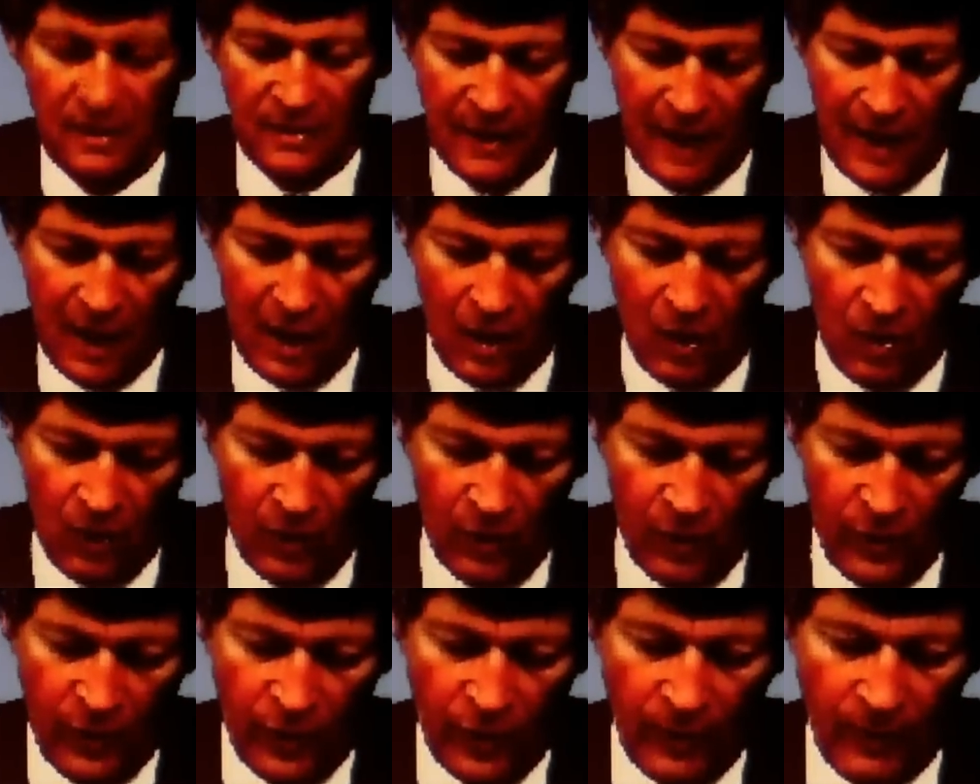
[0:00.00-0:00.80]

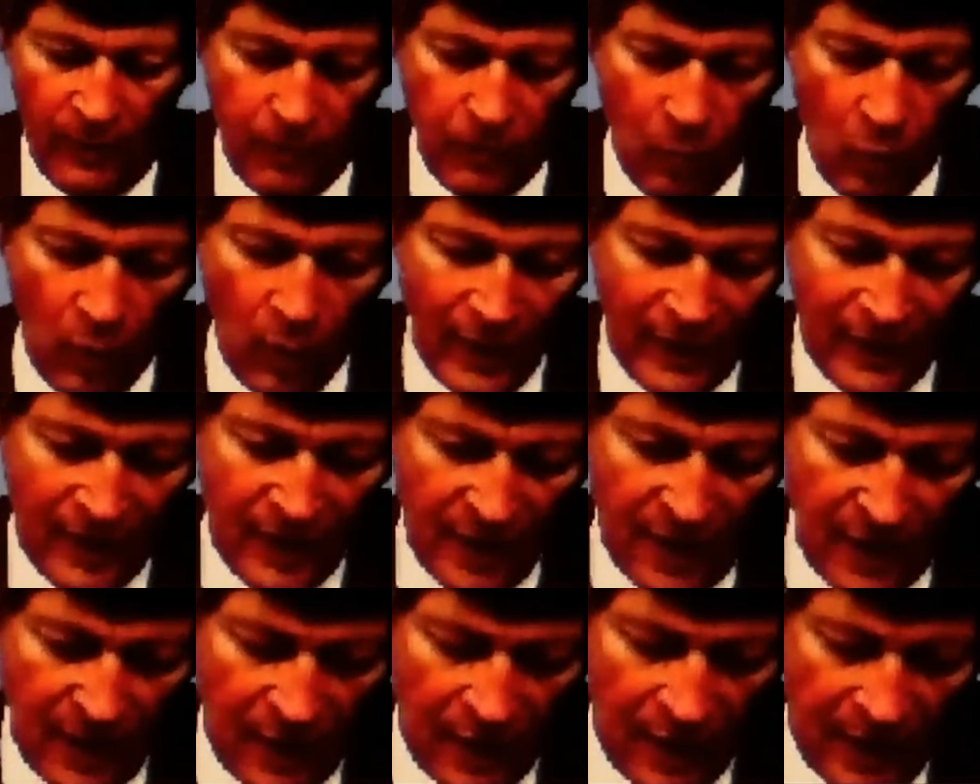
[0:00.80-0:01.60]
Now, the point
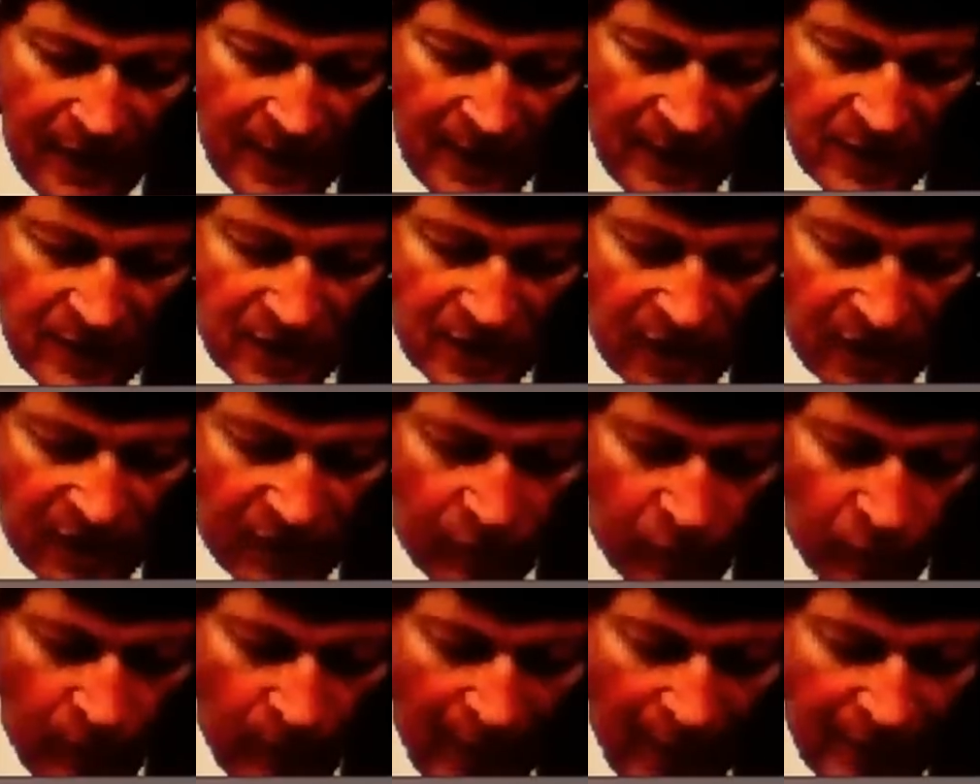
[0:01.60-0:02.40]
here is
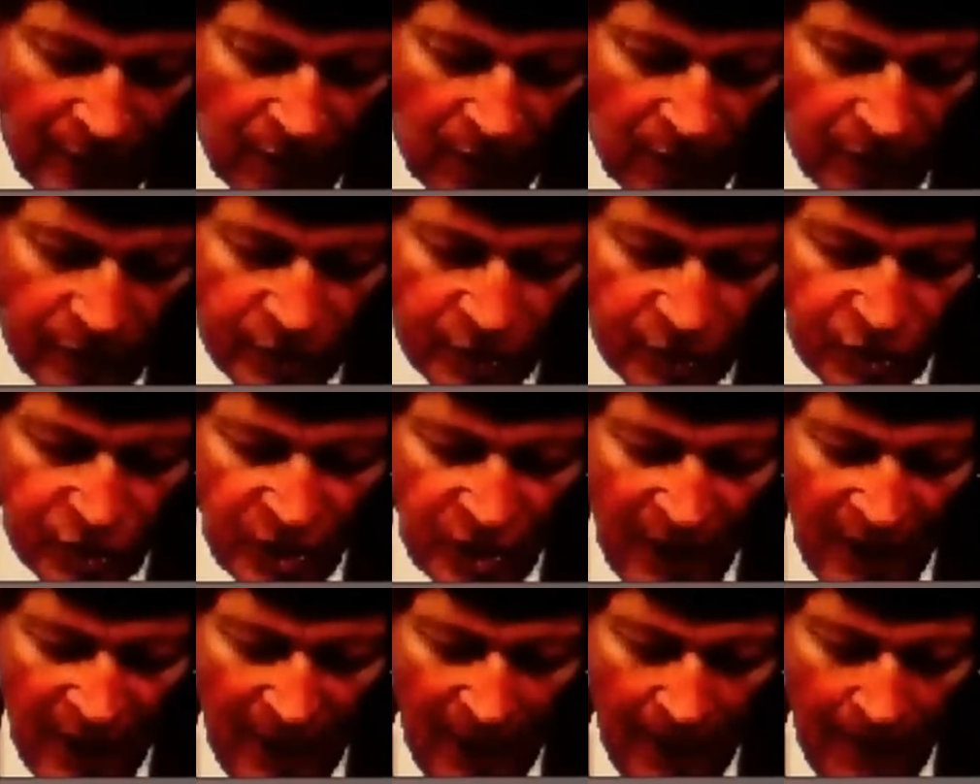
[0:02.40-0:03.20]
that the regular
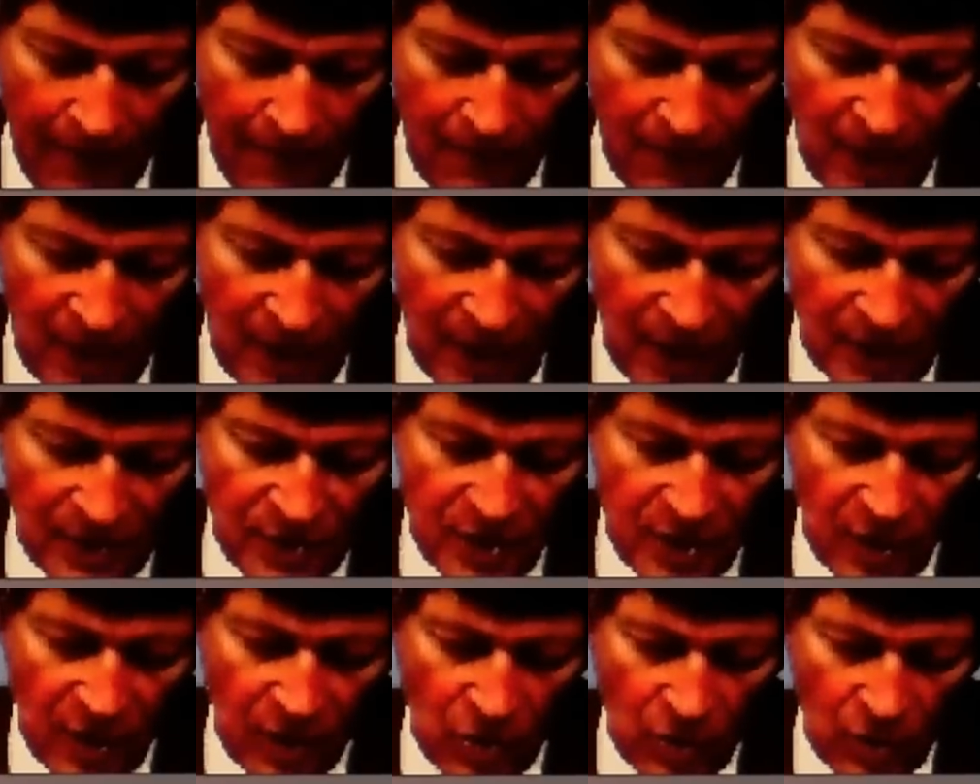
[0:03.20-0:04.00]
shape
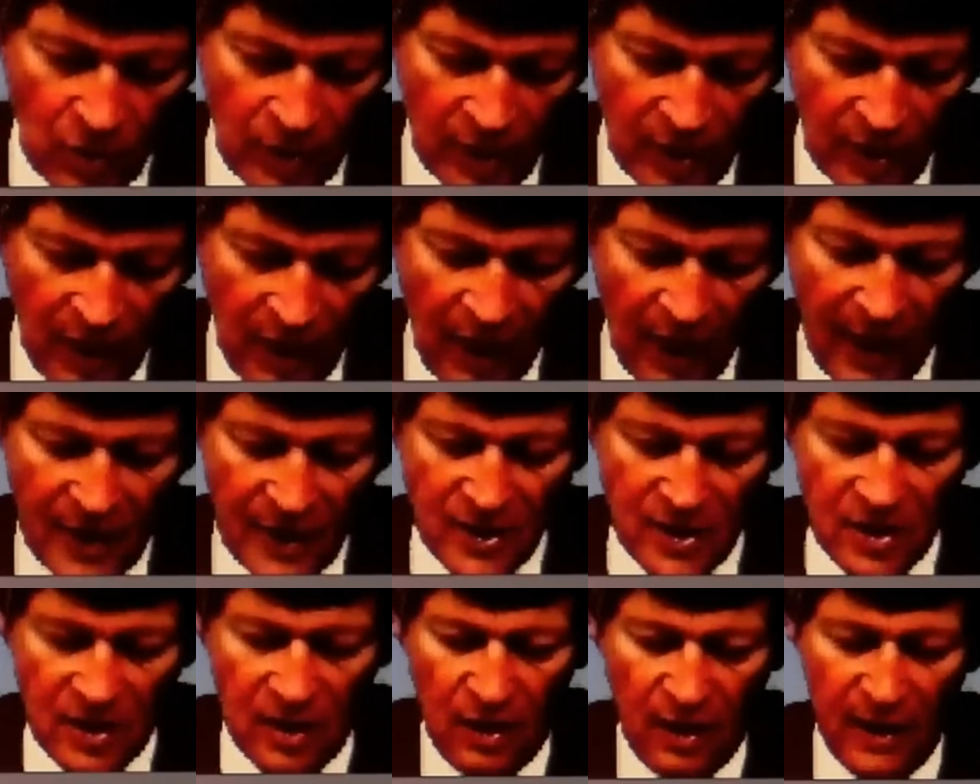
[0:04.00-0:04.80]
means that you can
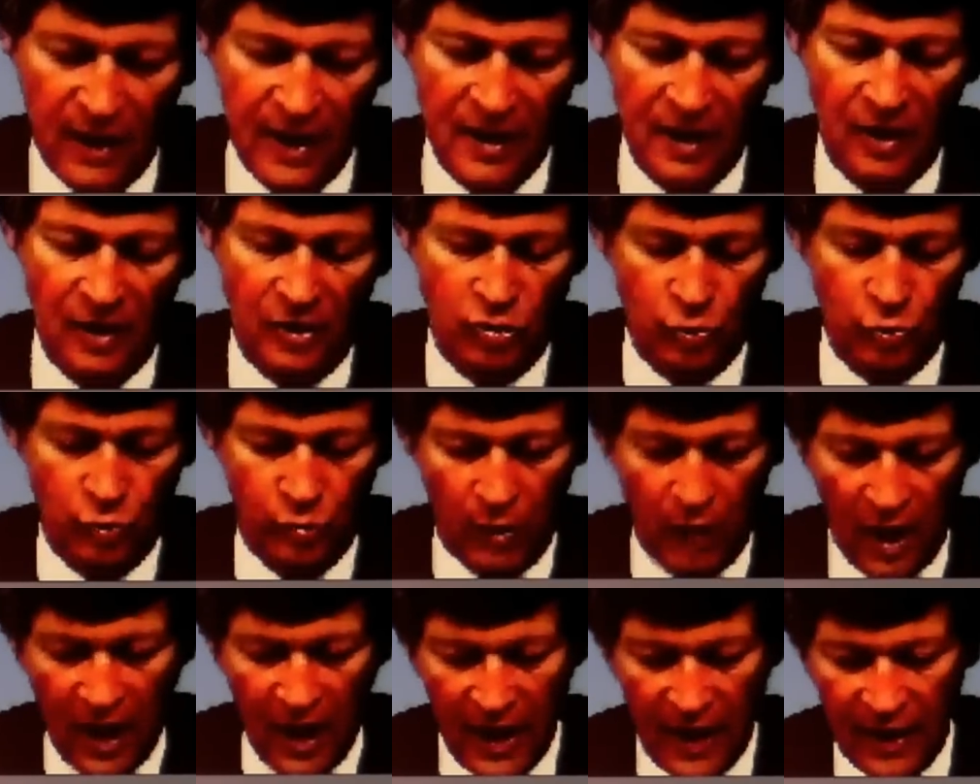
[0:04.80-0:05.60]
isolate a
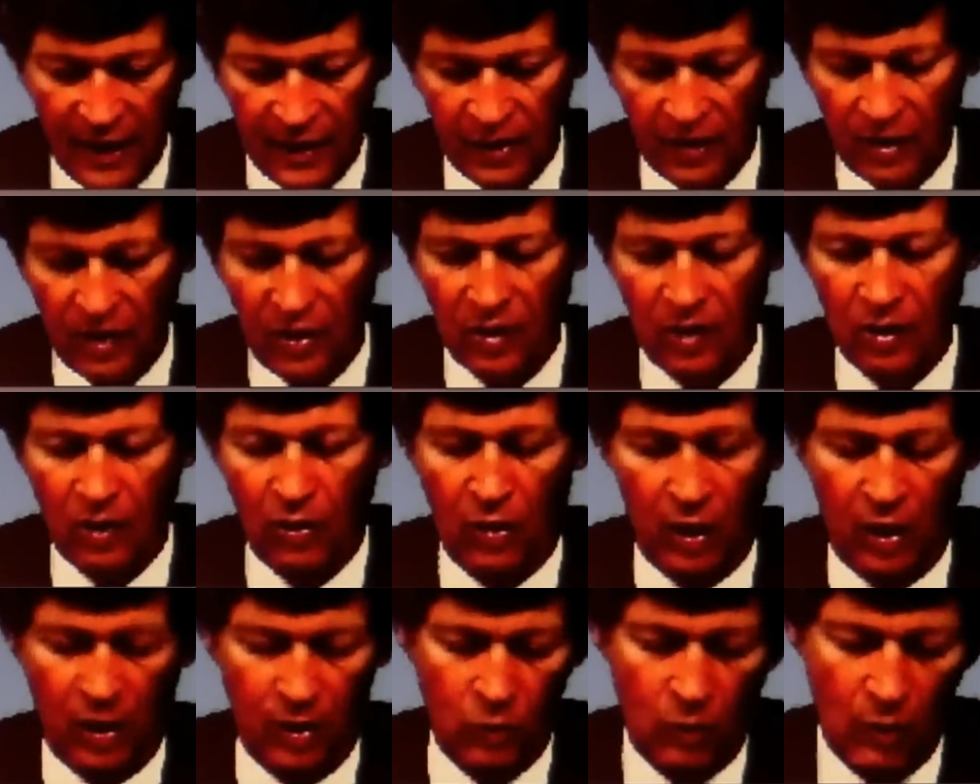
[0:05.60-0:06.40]
triangle
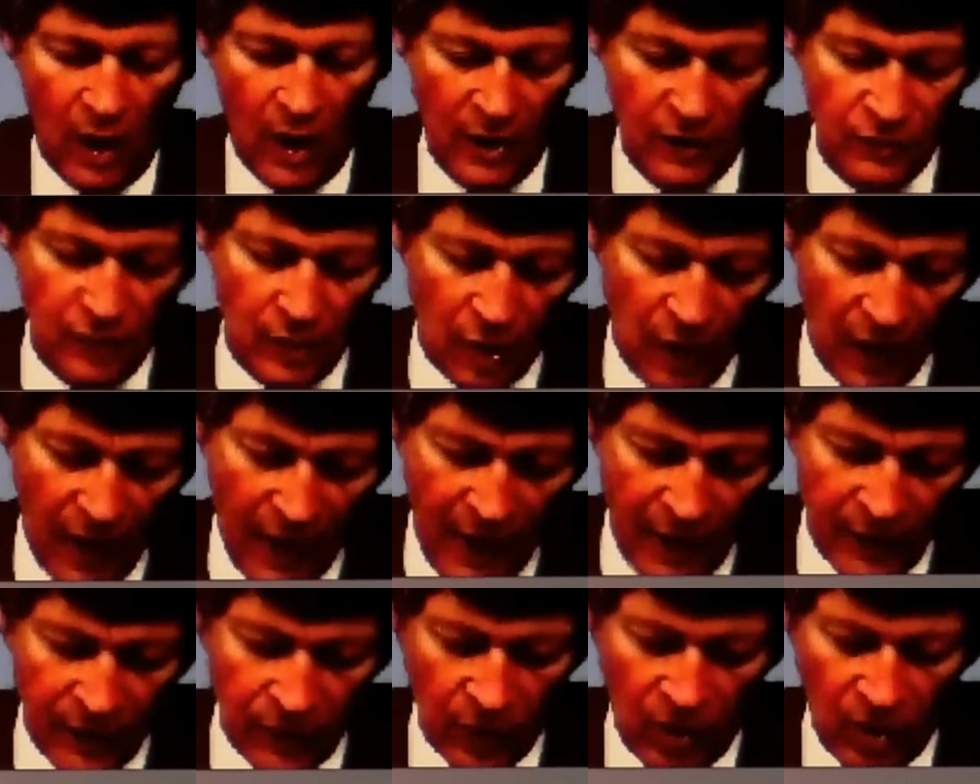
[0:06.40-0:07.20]
or a
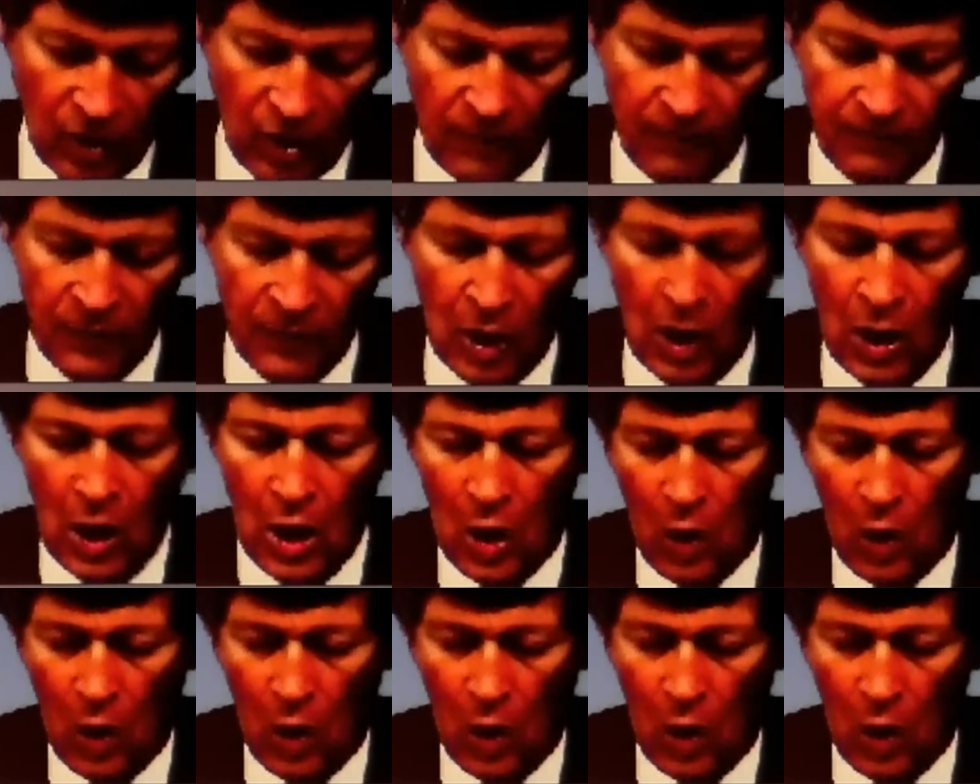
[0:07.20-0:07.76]
quadrilateral